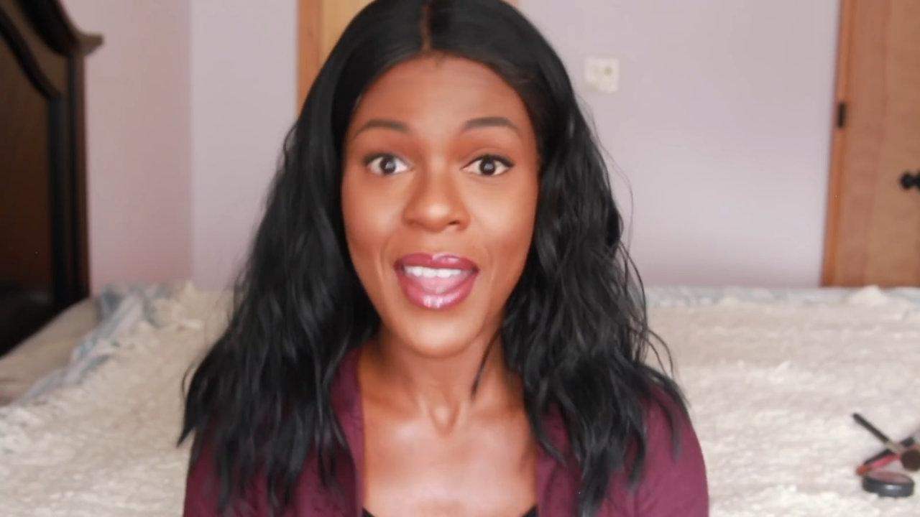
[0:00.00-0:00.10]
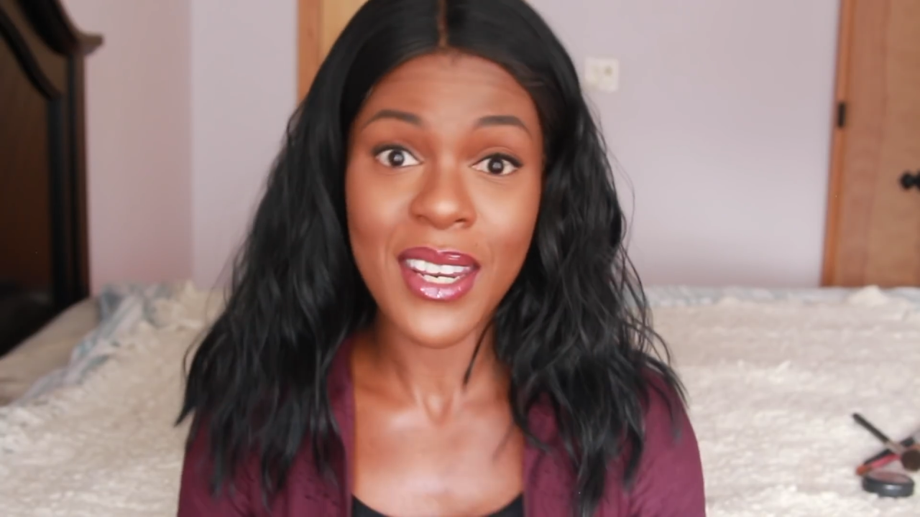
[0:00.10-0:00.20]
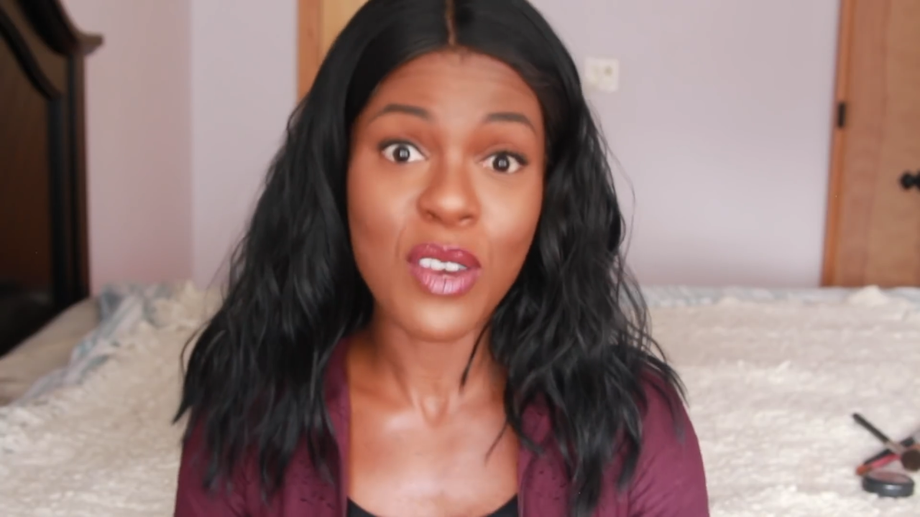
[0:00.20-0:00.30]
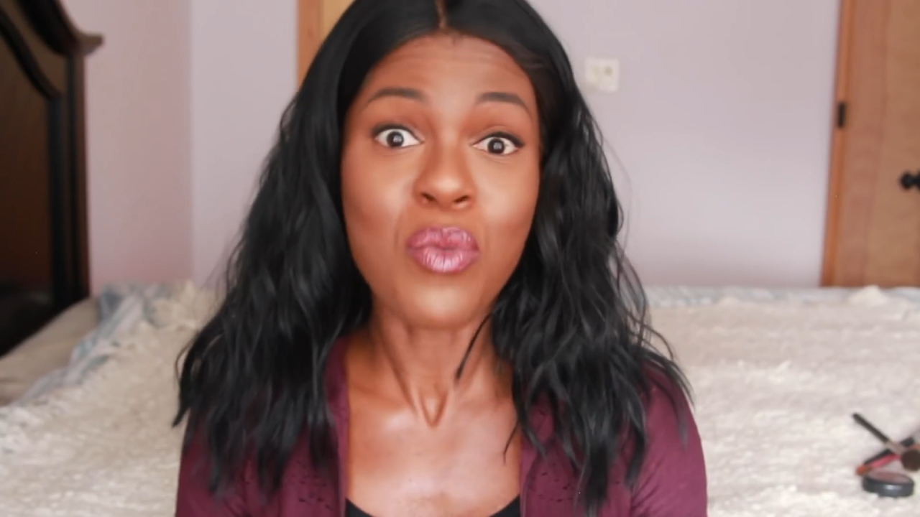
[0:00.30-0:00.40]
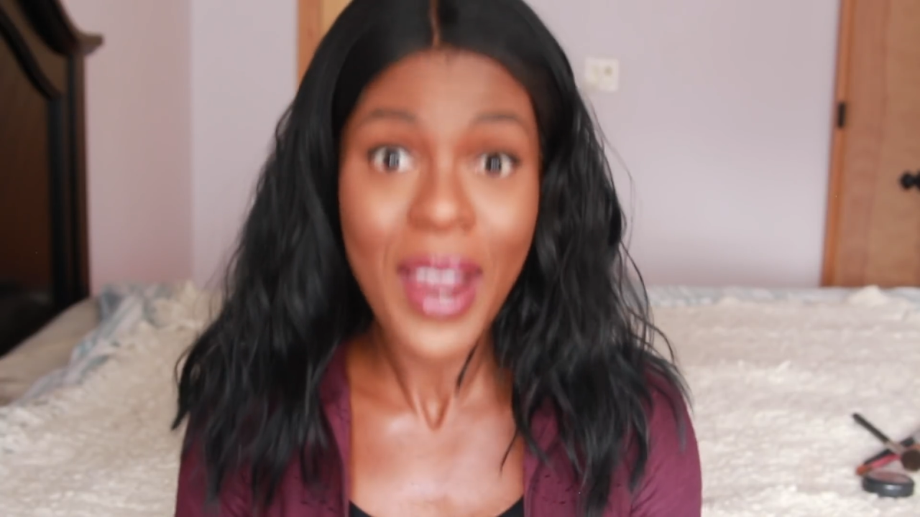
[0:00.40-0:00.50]
I
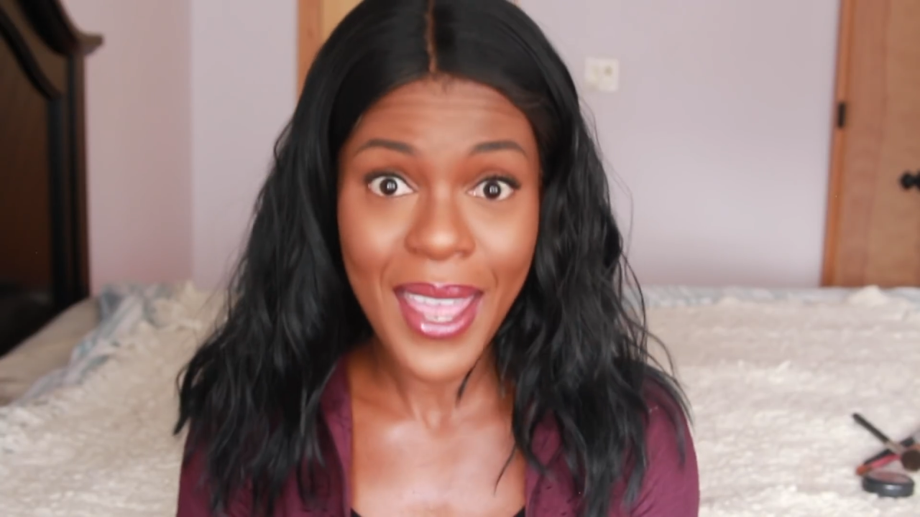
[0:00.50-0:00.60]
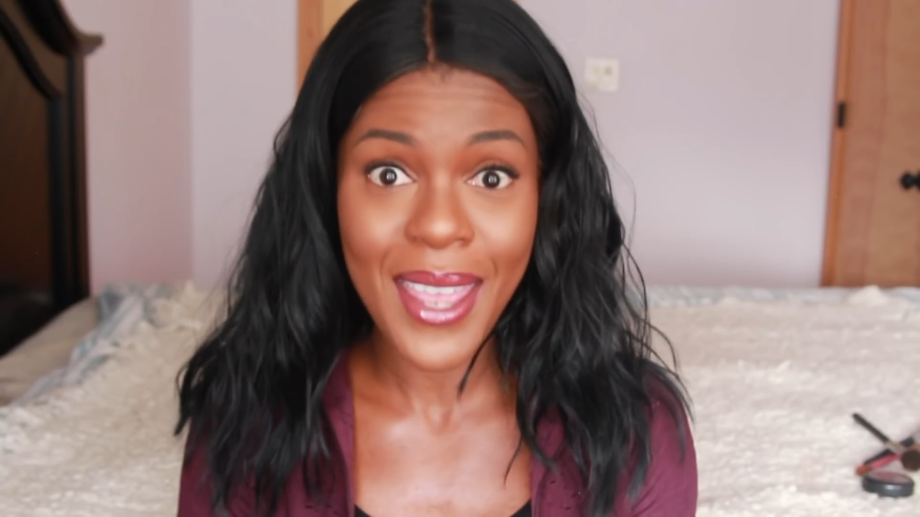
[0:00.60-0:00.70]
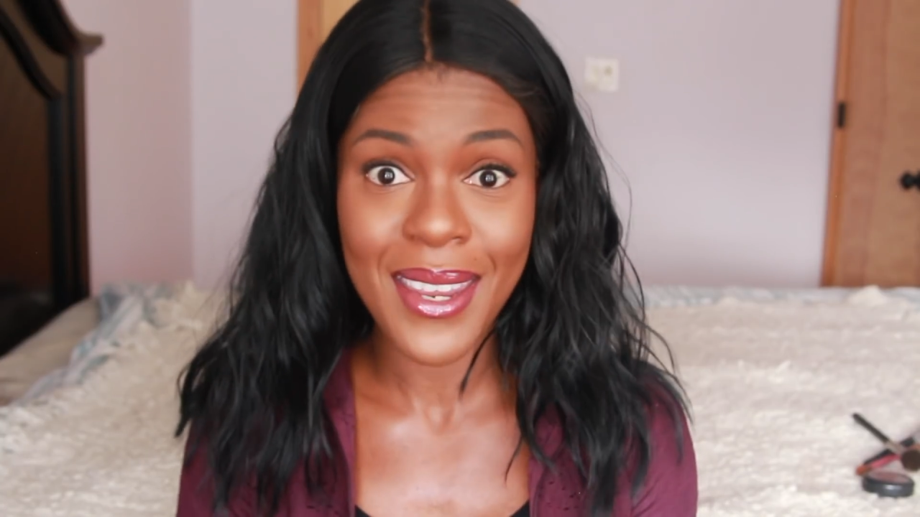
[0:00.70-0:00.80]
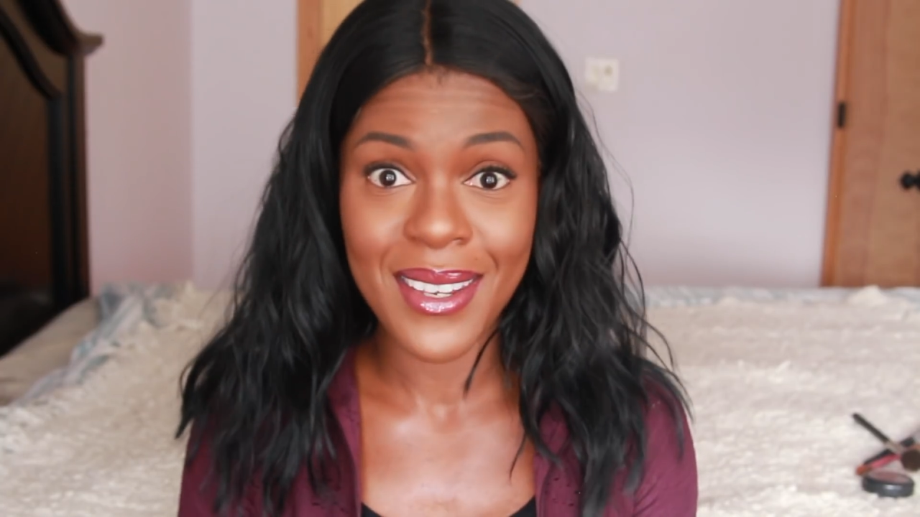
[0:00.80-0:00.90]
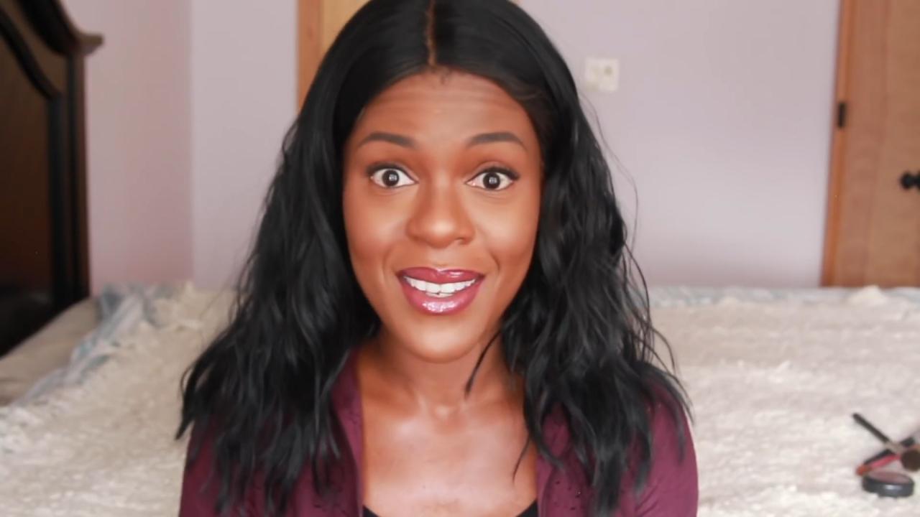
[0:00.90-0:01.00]
need
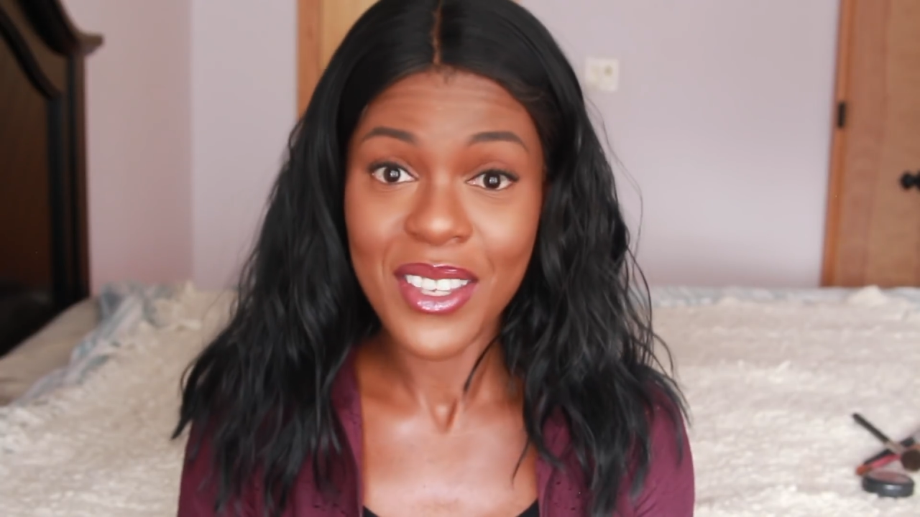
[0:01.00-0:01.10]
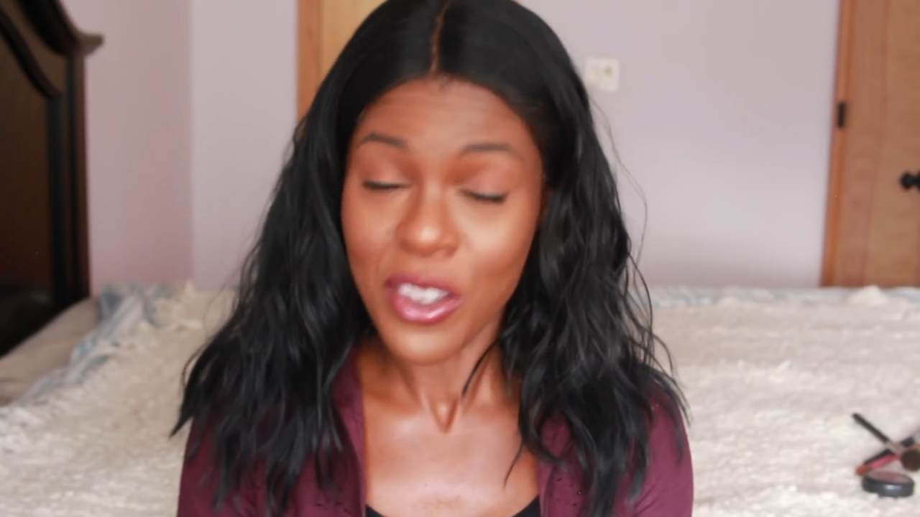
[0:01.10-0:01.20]
red,